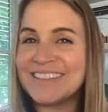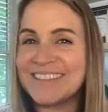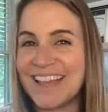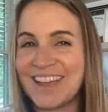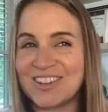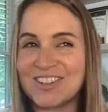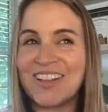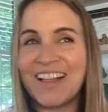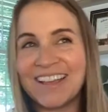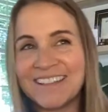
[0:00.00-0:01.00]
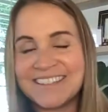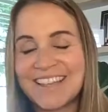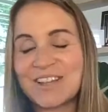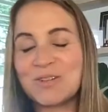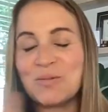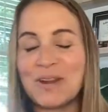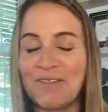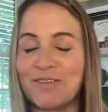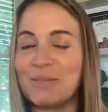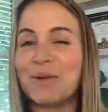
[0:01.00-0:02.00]
slash client slash
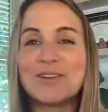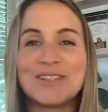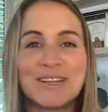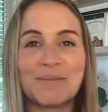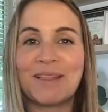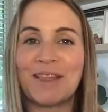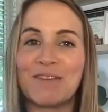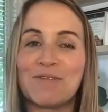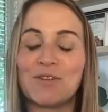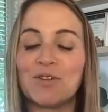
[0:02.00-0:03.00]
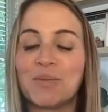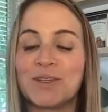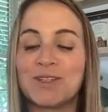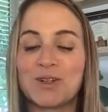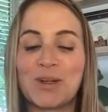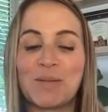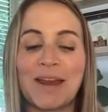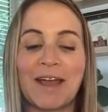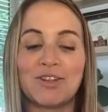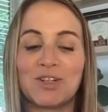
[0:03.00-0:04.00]
whatever person in my life who told me a story about
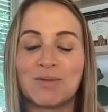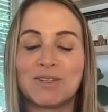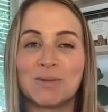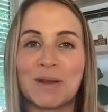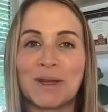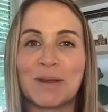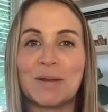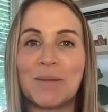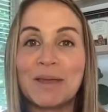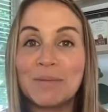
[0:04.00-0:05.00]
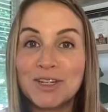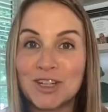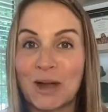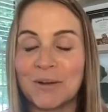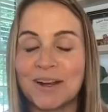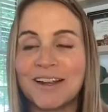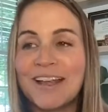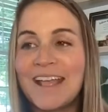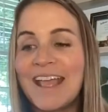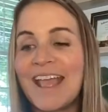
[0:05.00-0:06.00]
how she was throwing a baby shower
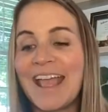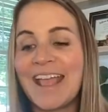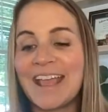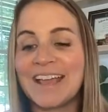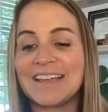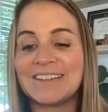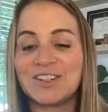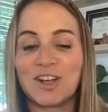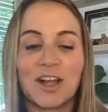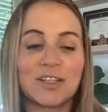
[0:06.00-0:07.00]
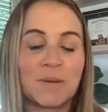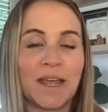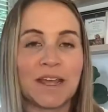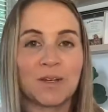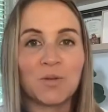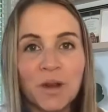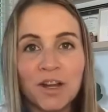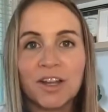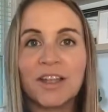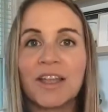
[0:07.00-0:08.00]
and her husband had to
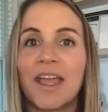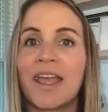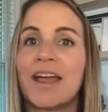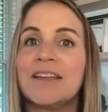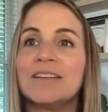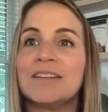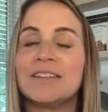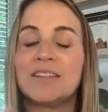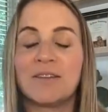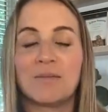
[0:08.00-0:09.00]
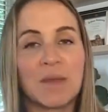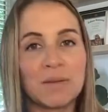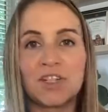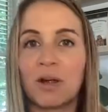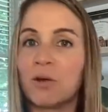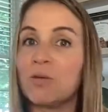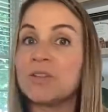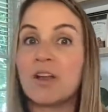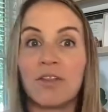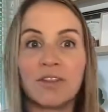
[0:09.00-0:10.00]
work and the baby shower was
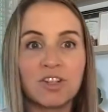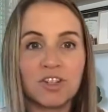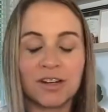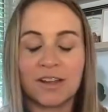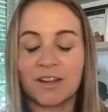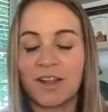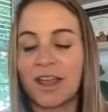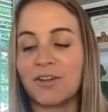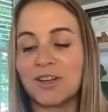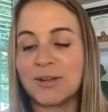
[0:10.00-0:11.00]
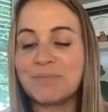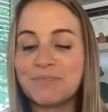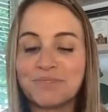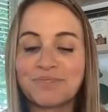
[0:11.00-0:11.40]
on their shared calendar